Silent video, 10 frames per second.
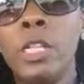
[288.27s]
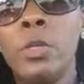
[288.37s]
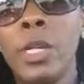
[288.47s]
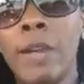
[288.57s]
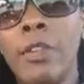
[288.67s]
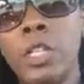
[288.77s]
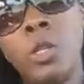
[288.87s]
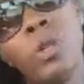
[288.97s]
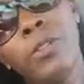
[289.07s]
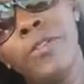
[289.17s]
is whatever
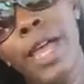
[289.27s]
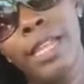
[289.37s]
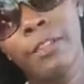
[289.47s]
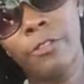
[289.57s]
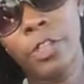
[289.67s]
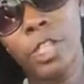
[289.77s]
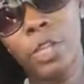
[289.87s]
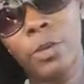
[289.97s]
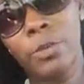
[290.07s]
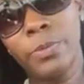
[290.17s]
you define it for
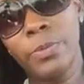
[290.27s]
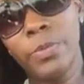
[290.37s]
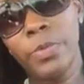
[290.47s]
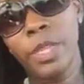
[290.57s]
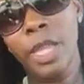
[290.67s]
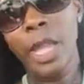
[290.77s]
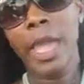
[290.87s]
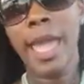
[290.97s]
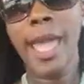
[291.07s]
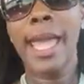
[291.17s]
you
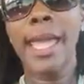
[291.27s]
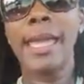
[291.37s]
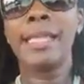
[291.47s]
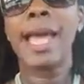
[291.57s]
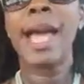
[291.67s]
and